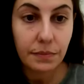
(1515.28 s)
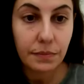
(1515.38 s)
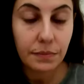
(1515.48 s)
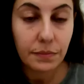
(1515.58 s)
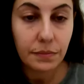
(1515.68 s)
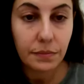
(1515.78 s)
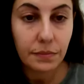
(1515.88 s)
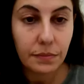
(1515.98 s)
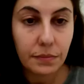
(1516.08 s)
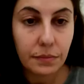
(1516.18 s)

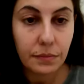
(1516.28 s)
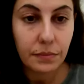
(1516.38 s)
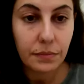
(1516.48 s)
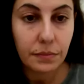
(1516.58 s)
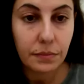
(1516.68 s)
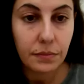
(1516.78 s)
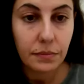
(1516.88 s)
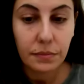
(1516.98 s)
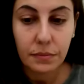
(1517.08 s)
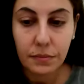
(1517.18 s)

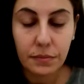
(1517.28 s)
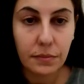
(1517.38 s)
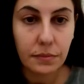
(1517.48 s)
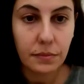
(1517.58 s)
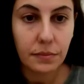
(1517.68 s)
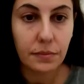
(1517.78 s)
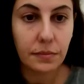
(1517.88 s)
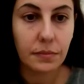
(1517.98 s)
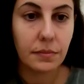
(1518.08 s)
No one is speaking in this clip.